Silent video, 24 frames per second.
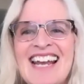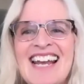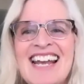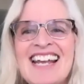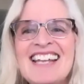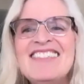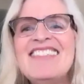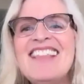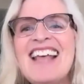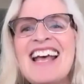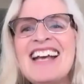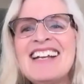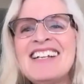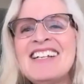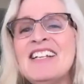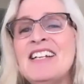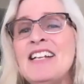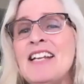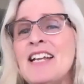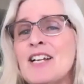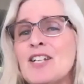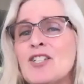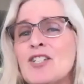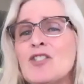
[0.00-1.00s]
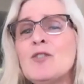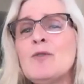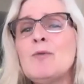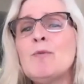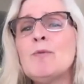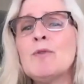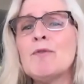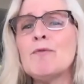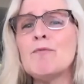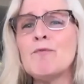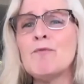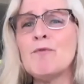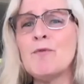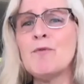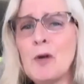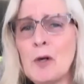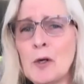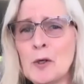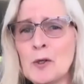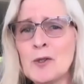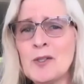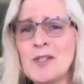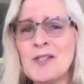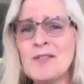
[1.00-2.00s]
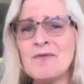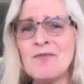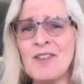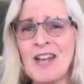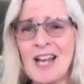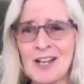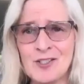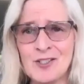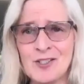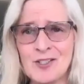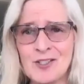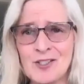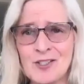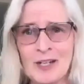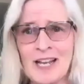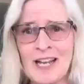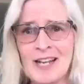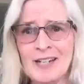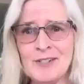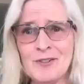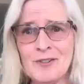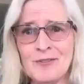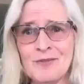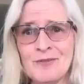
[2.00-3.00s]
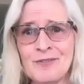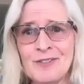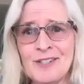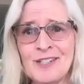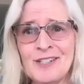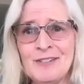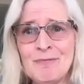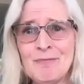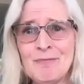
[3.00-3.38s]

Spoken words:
and that can actually reverse vaginal atrophy.